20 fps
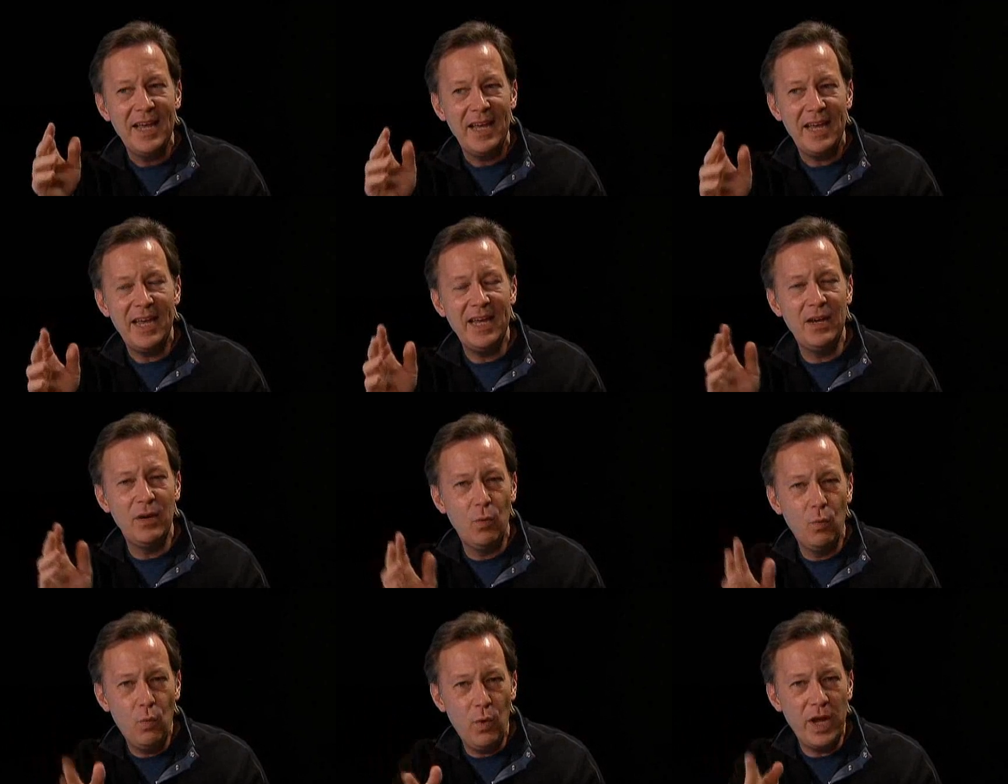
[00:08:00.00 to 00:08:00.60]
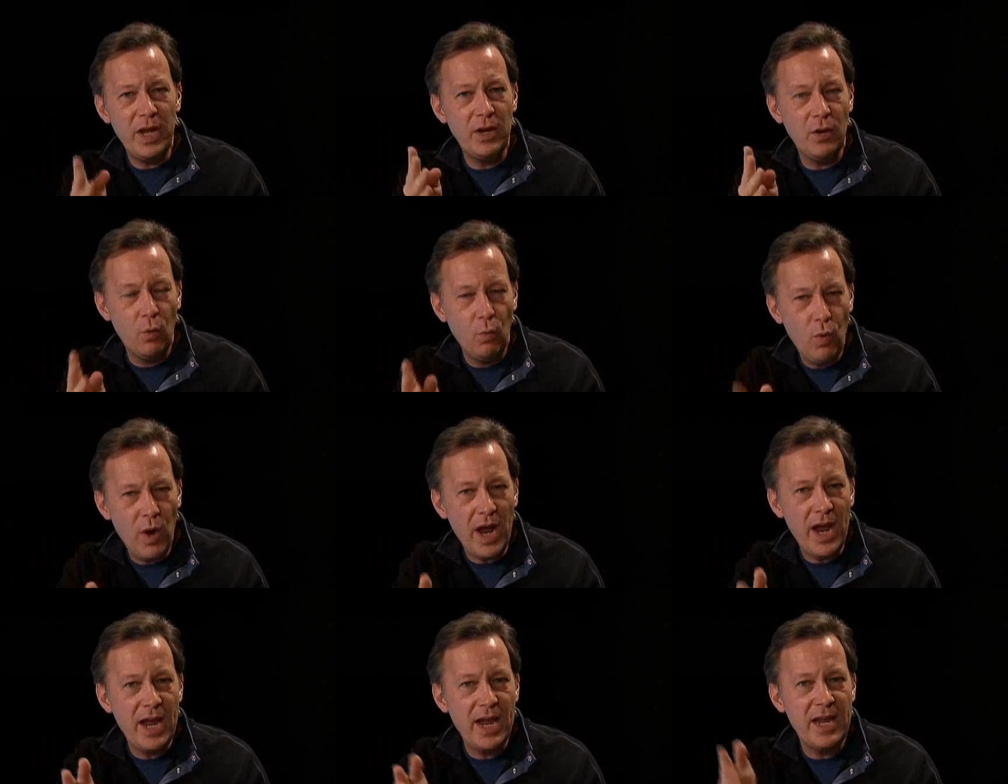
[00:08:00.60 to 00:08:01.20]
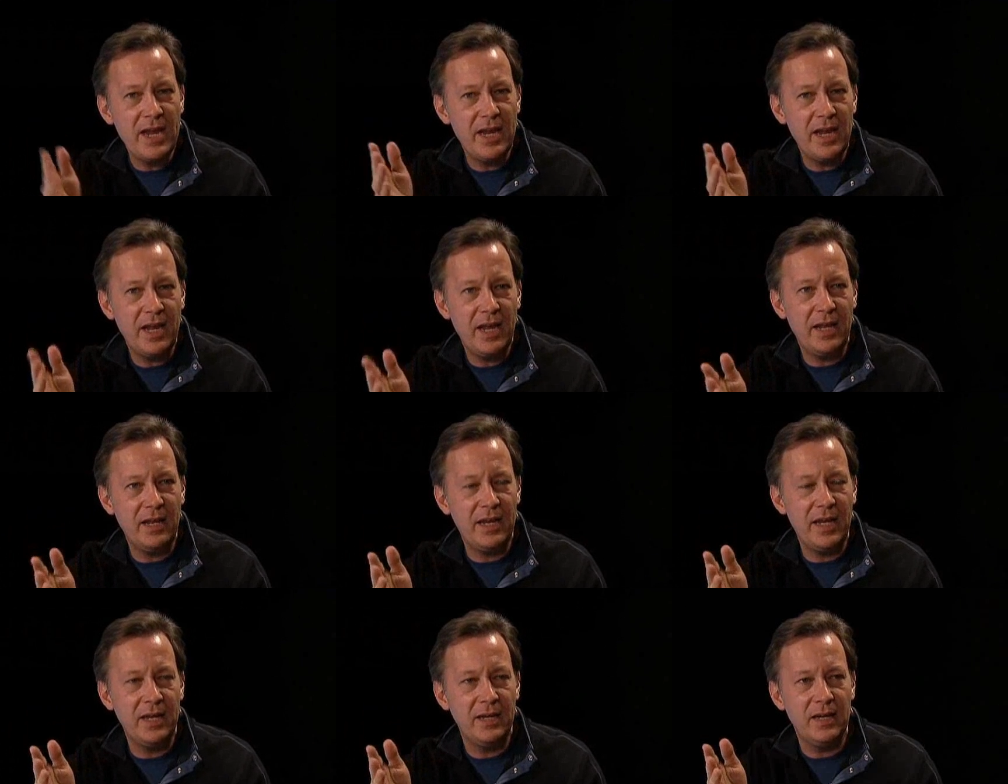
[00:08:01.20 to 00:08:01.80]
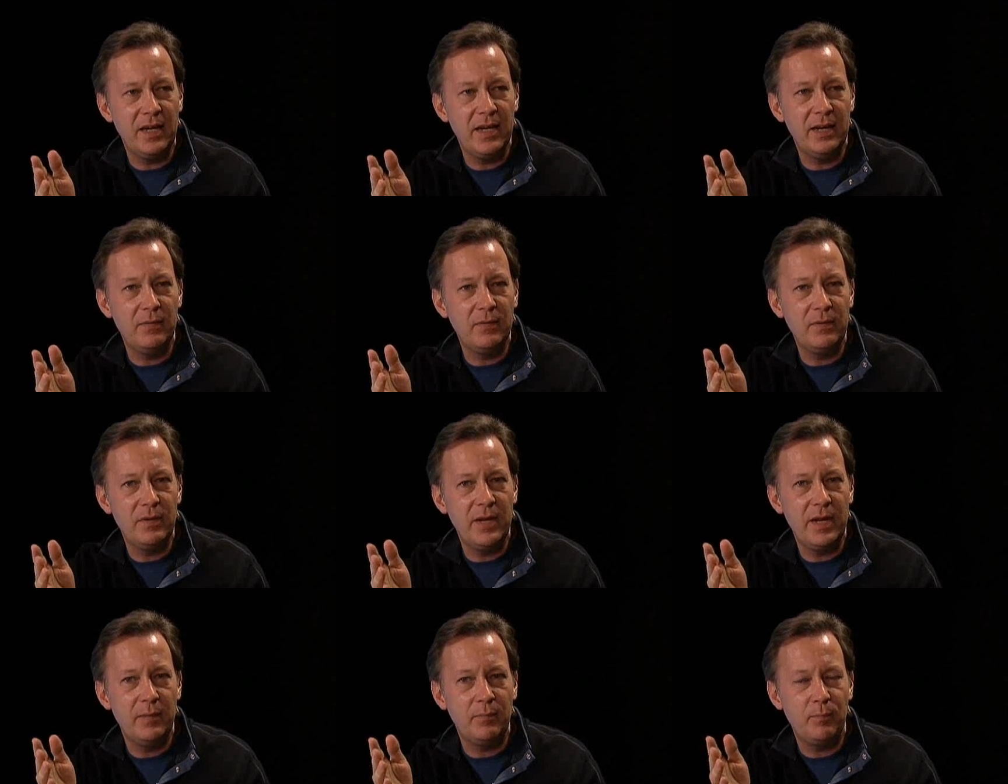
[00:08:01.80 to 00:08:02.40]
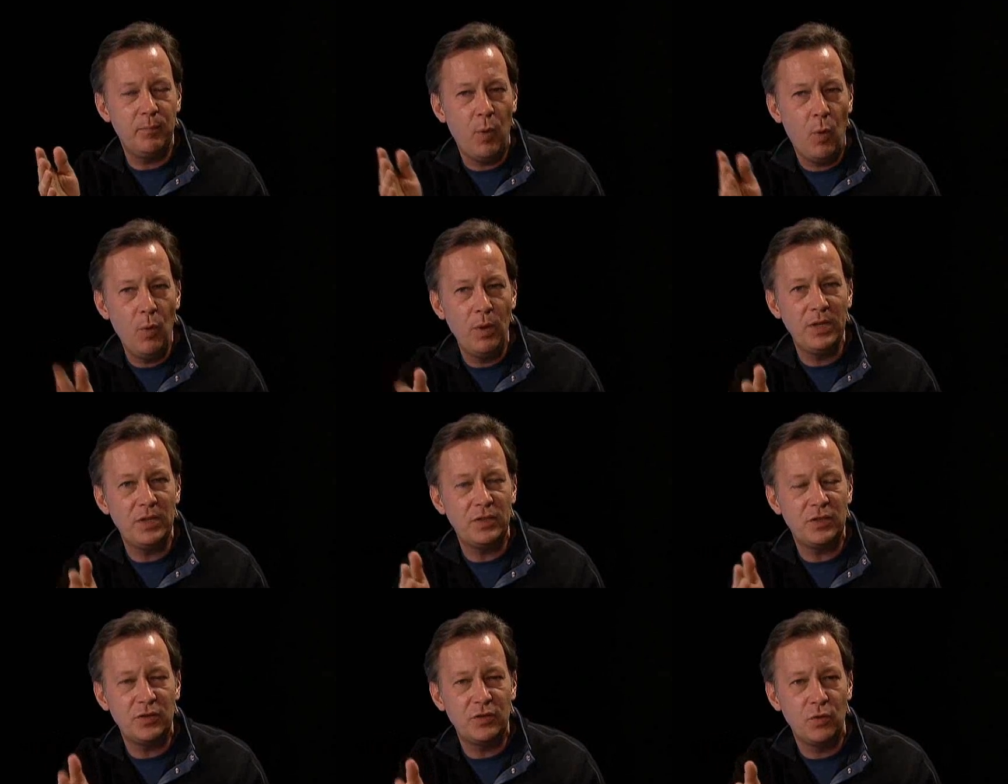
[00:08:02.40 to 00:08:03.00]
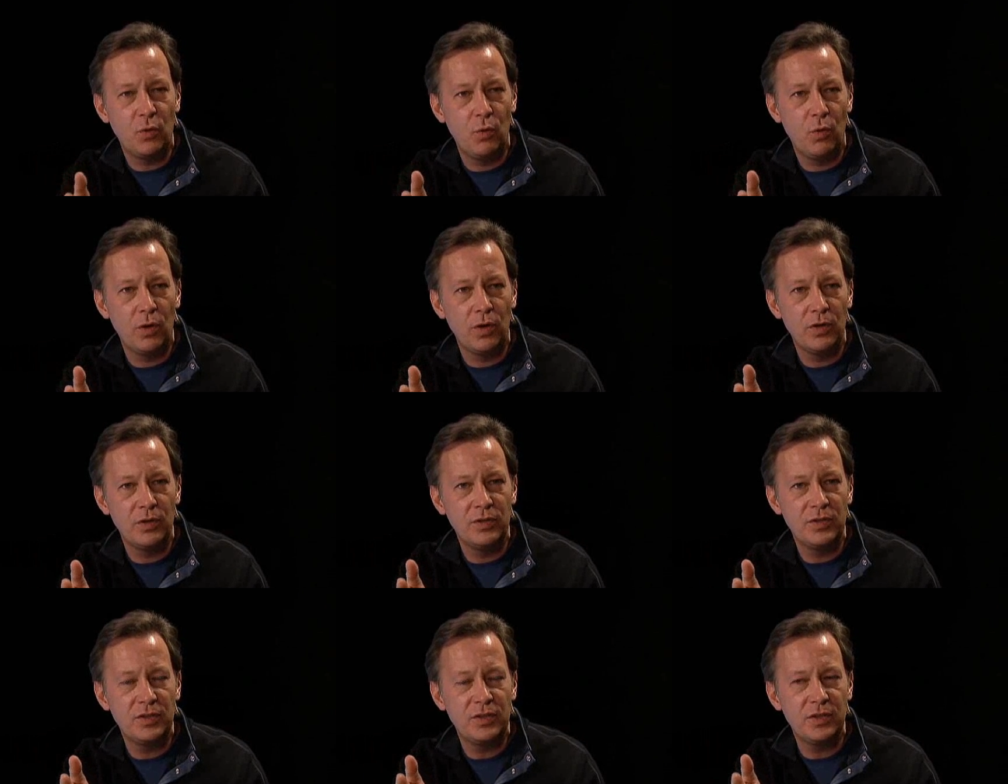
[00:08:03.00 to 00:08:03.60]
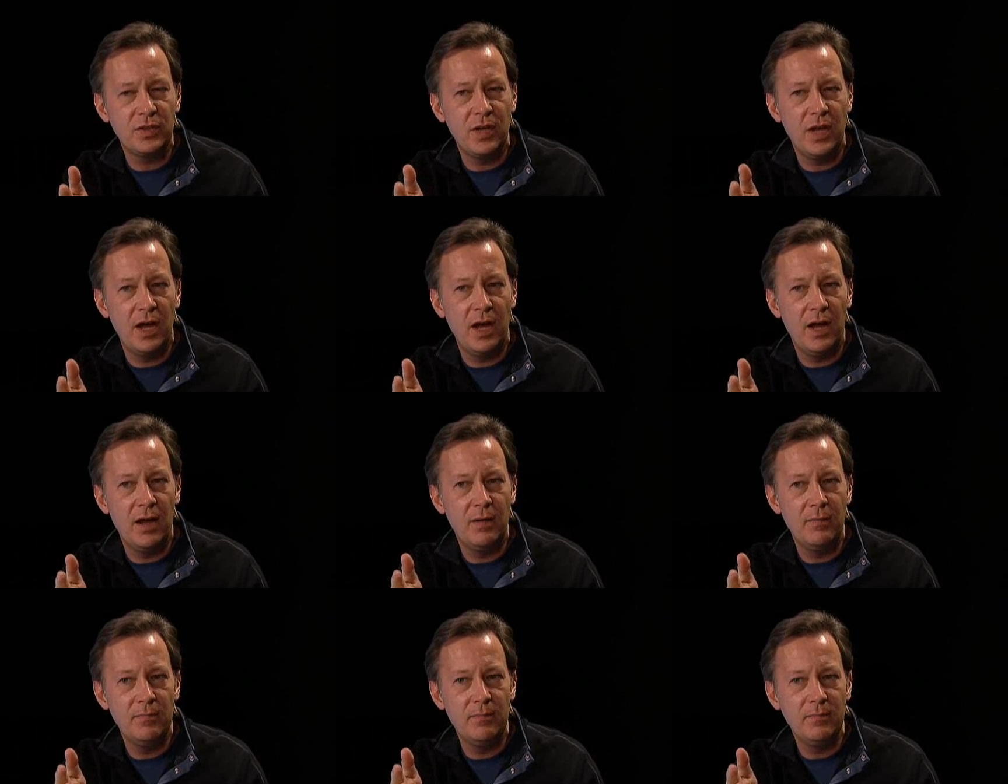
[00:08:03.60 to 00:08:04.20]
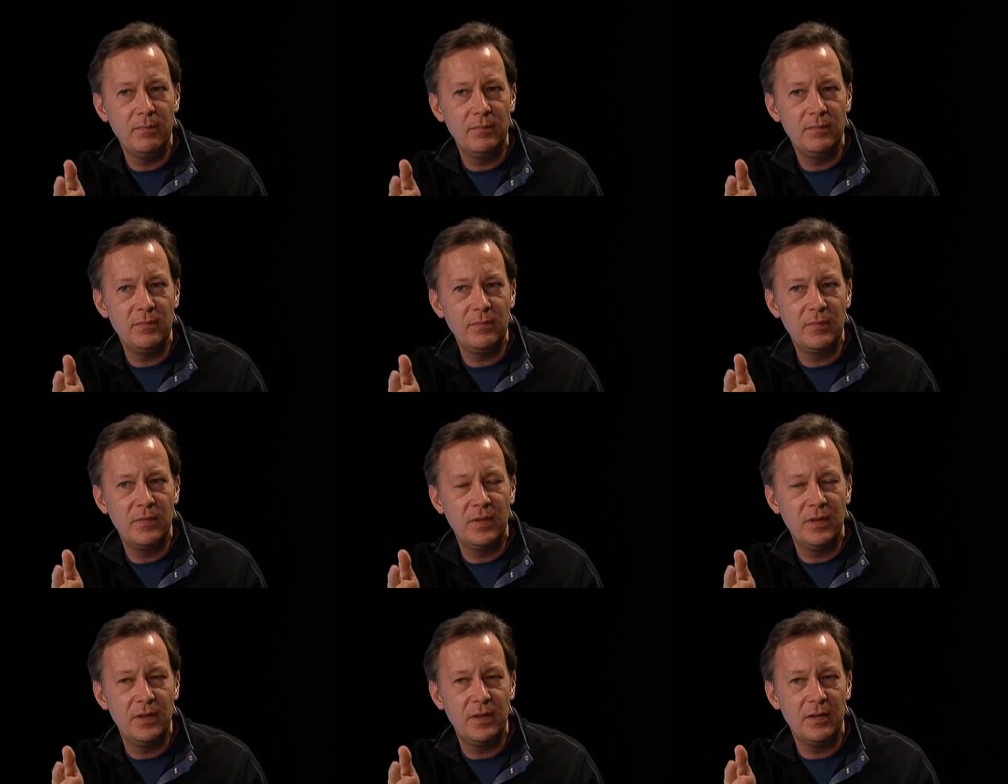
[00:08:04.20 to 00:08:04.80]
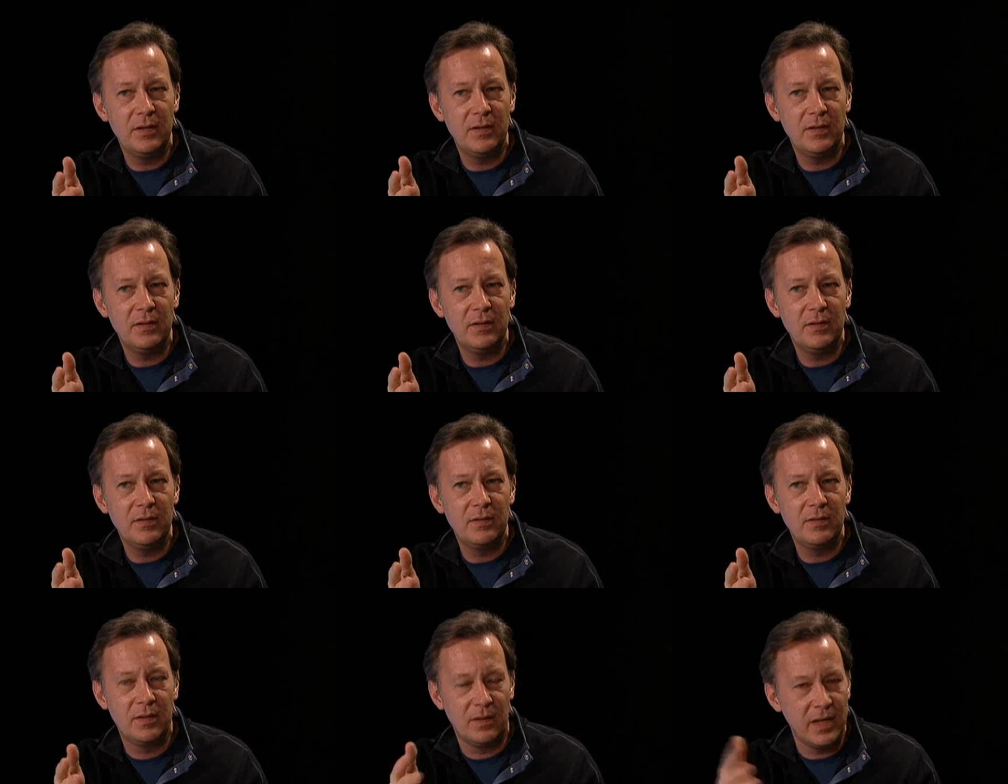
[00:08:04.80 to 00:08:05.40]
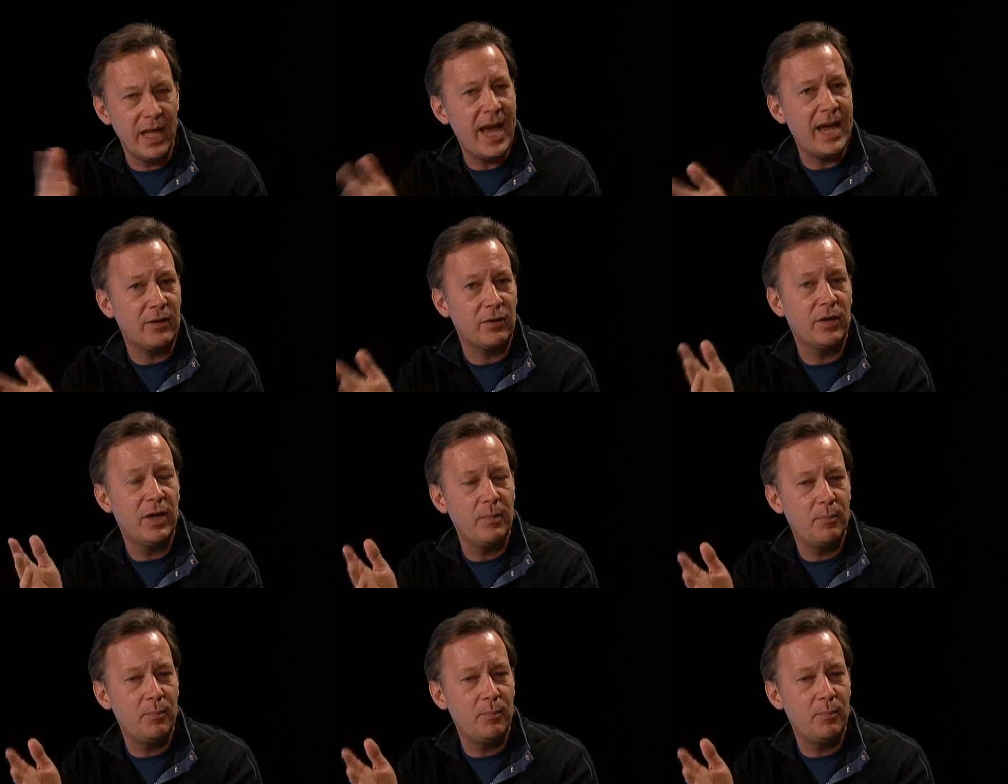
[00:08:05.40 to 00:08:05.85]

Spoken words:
in a way, it points towards the latter.